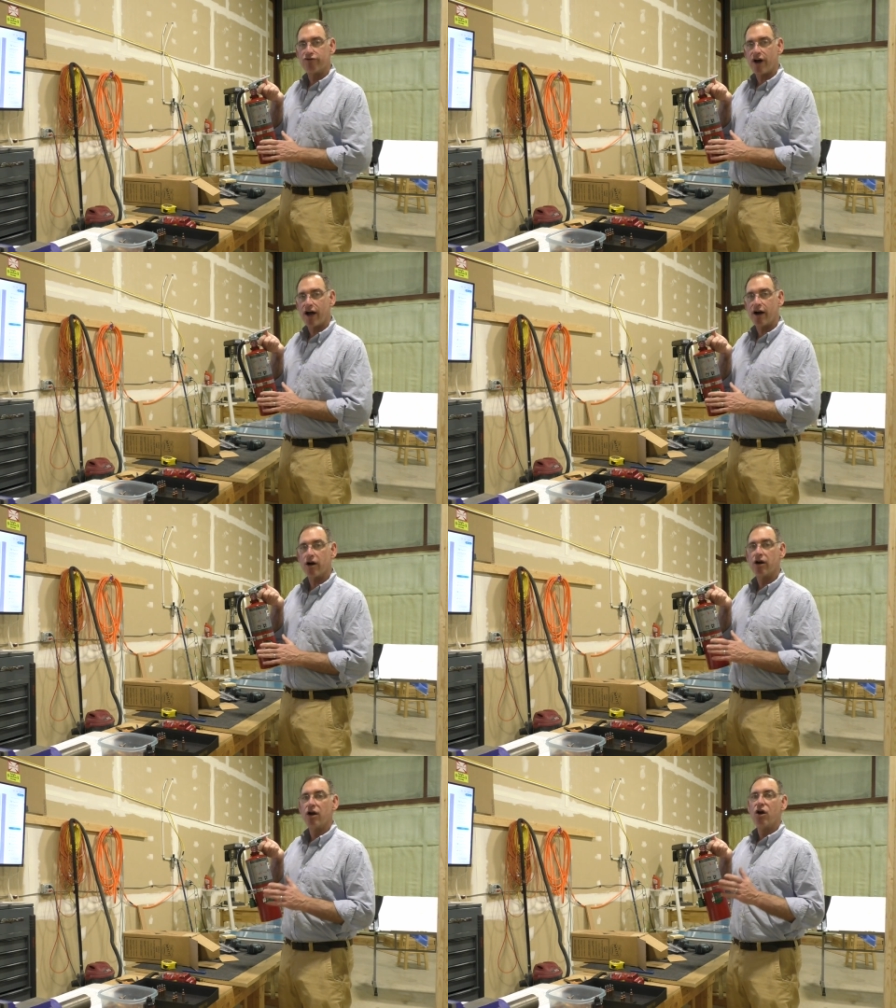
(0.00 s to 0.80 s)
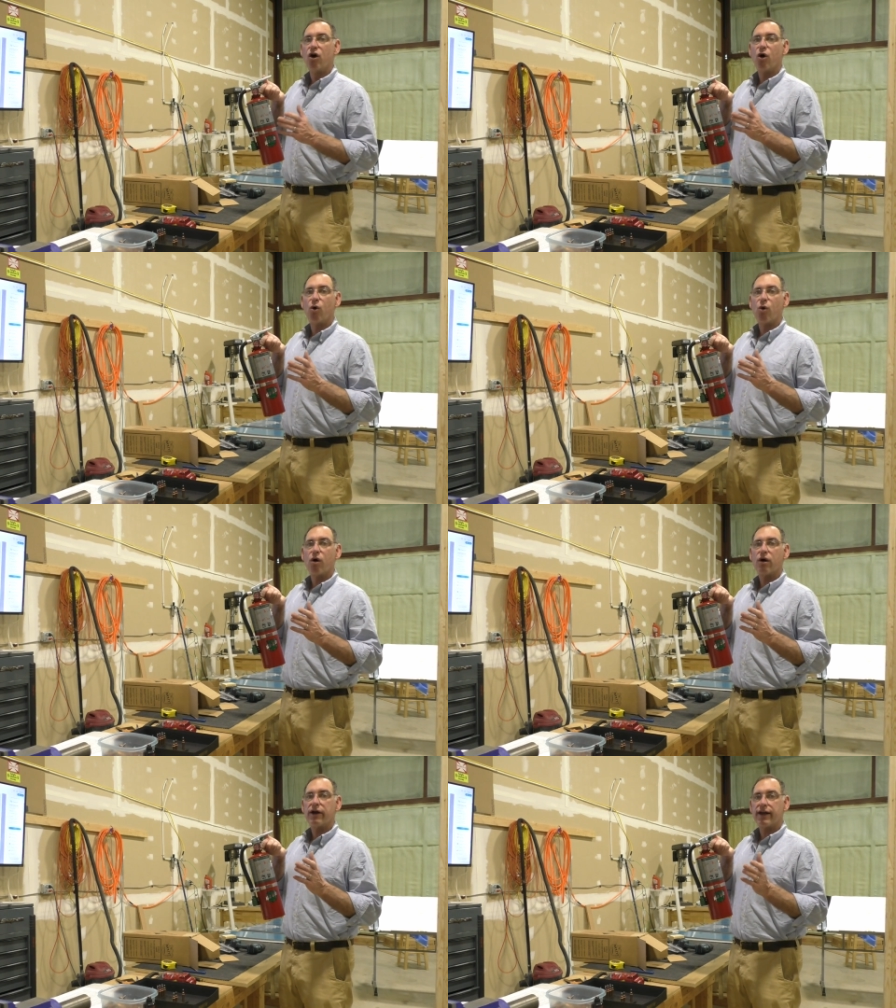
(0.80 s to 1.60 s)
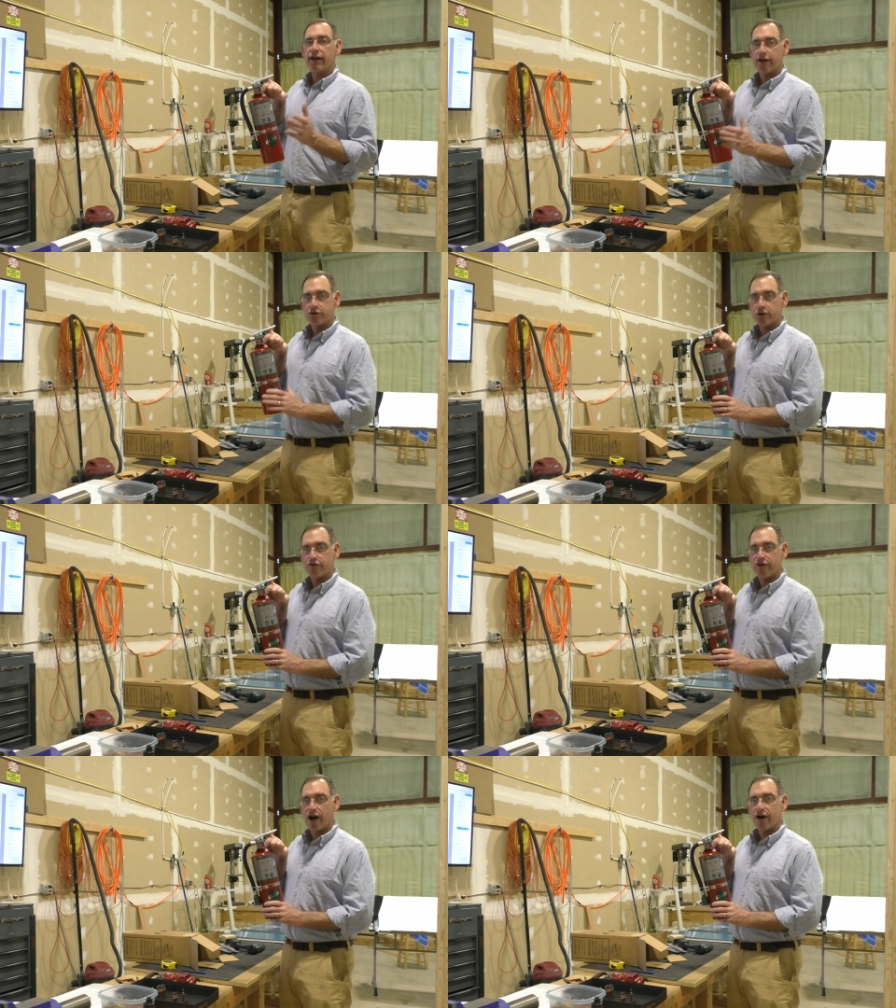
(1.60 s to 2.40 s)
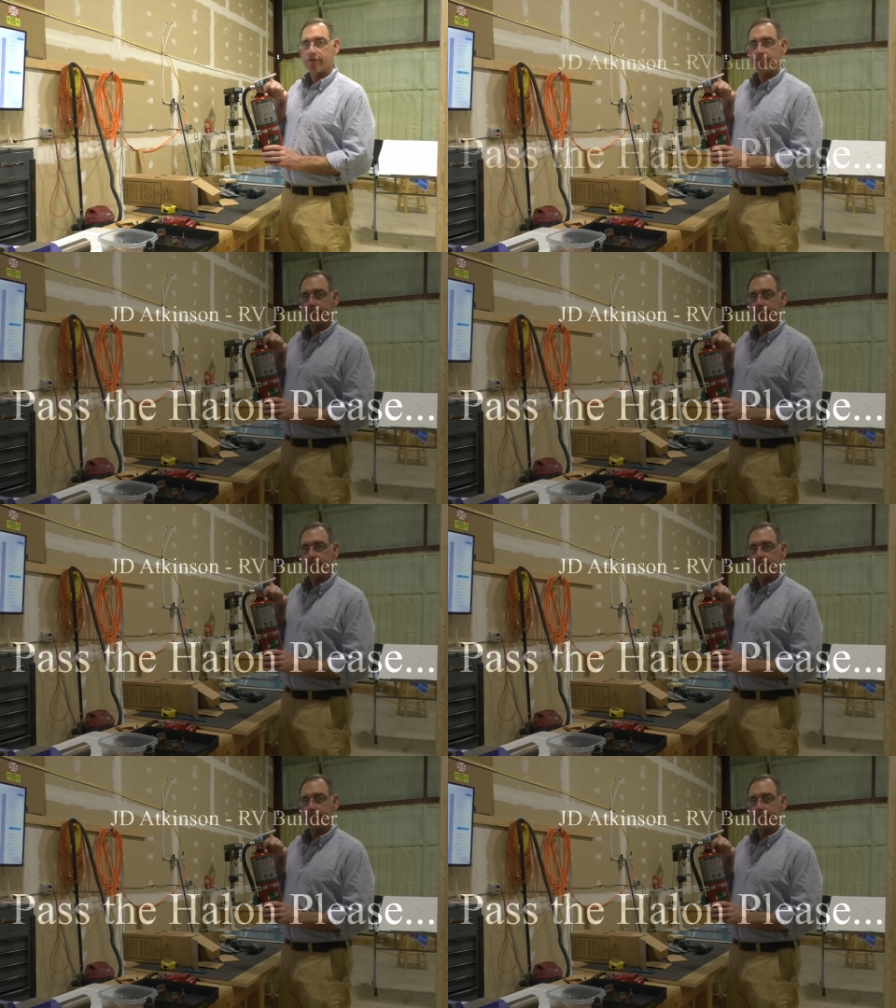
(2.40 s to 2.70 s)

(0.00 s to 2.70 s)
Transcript: fire or an electrical fire.